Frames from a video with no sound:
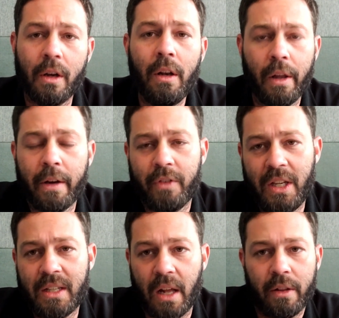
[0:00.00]
a lot of
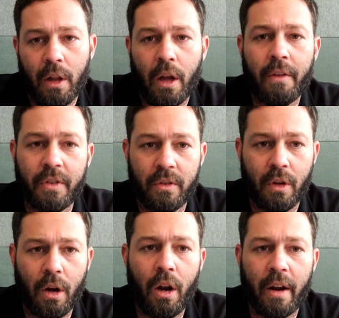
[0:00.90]
detail and not
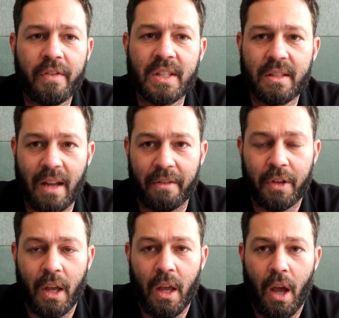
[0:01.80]
a lot of stuff
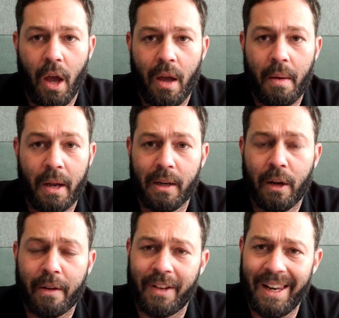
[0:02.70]
and a
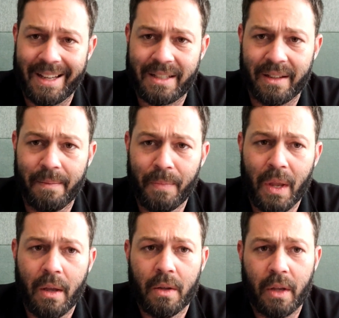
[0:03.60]
lot of clutter.
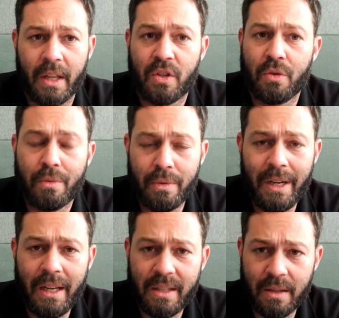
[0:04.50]
It's
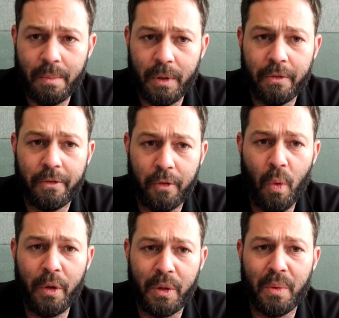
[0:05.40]
really simple
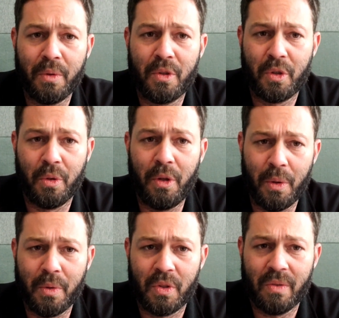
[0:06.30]
for you to
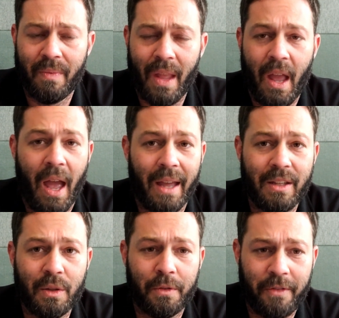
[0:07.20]
use.
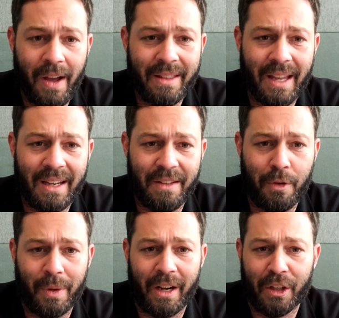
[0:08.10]
And you'll find that if
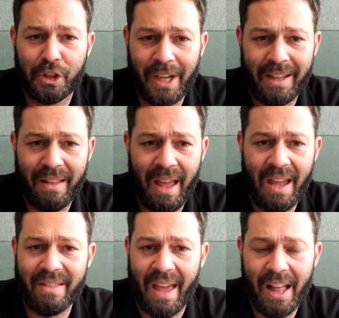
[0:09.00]
you want to go check there
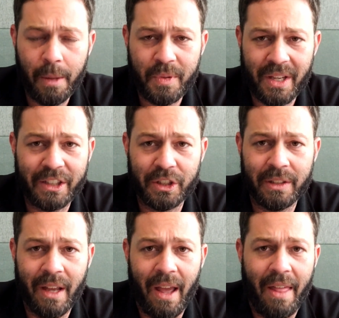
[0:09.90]
in the help
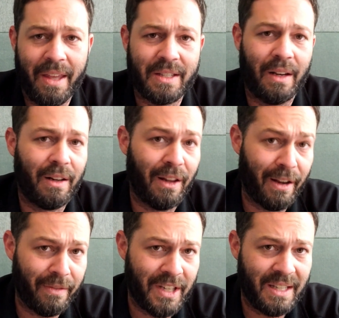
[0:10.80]
section, there's a
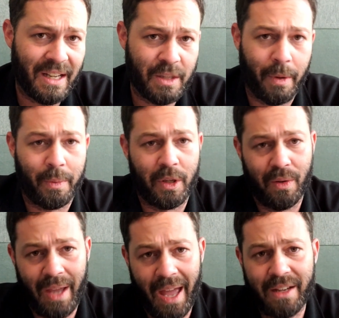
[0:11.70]
lot of details about what you
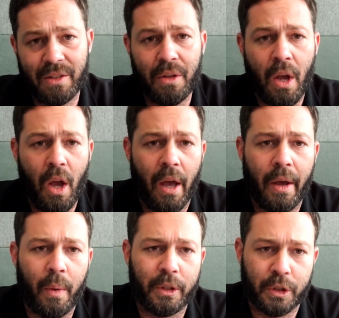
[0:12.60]
can do,
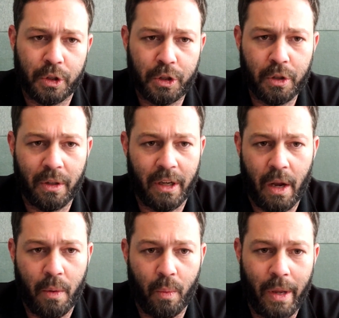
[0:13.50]
what you should,
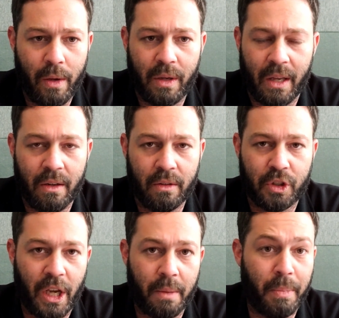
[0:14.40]
where you can
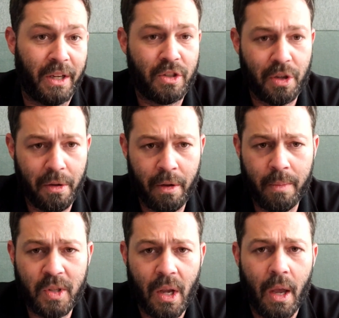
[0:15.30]
check big
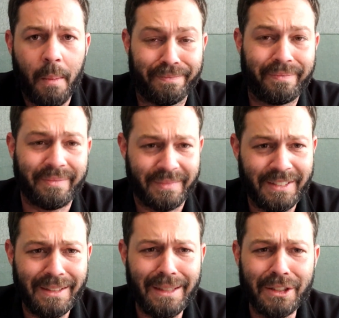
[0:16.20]
terms.
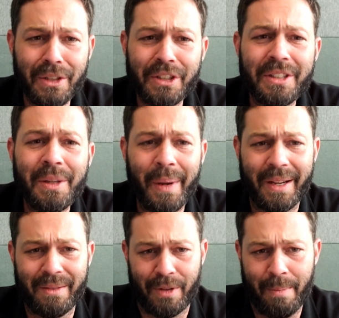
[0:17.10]
So just a
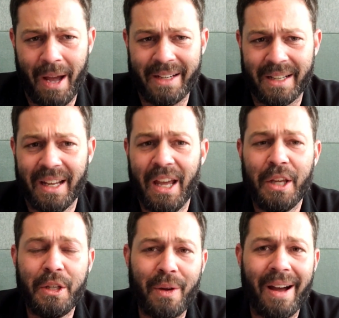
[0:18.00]
quick reminder,
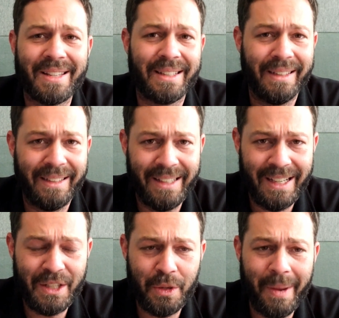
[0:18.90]
you guys
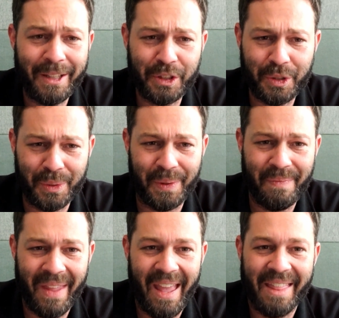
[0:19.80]
need to make sure
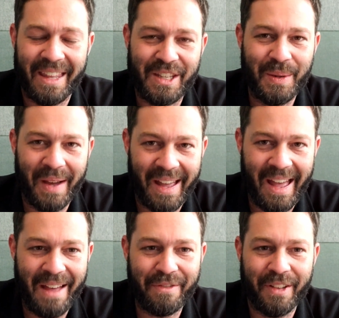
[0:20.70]
that you
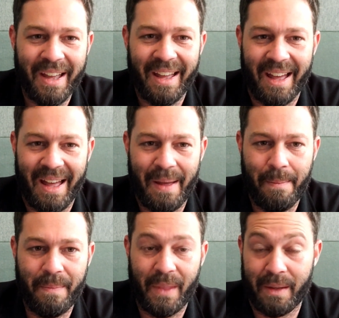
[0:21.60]
have
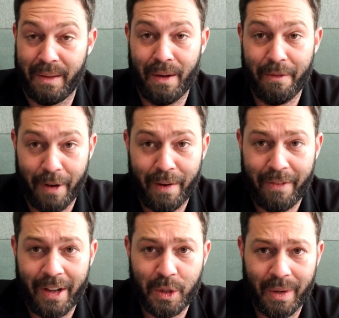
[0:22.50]

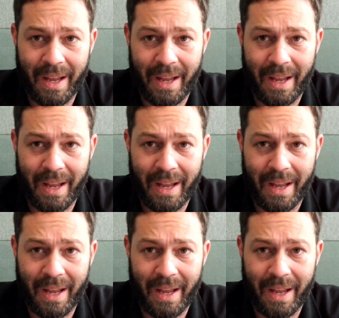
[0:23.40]
verified your